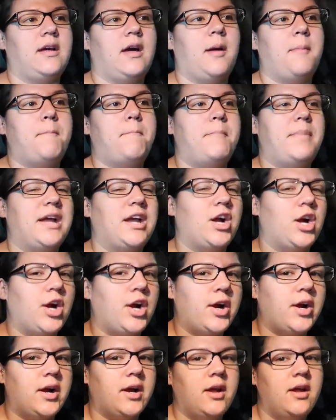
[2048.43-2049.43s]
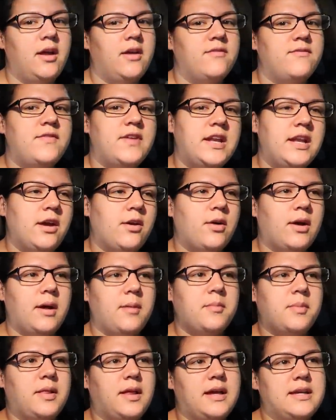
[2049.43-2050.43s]
a bigger video
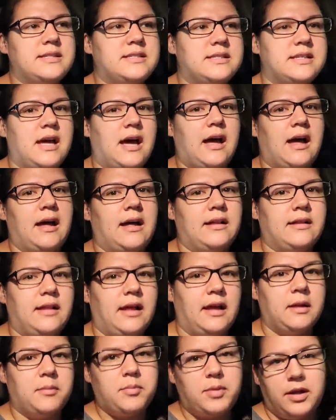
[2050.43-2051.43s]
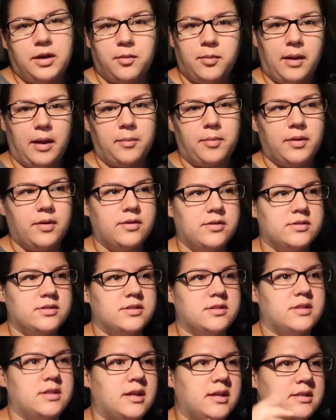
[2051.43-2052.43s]
game place, not like Peter Piper's
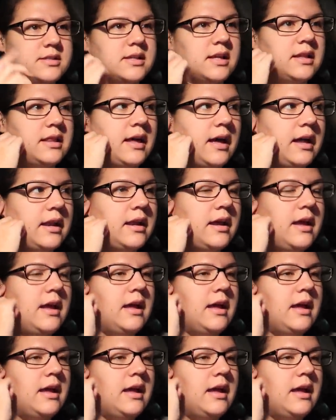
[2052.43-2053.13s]
and things like that.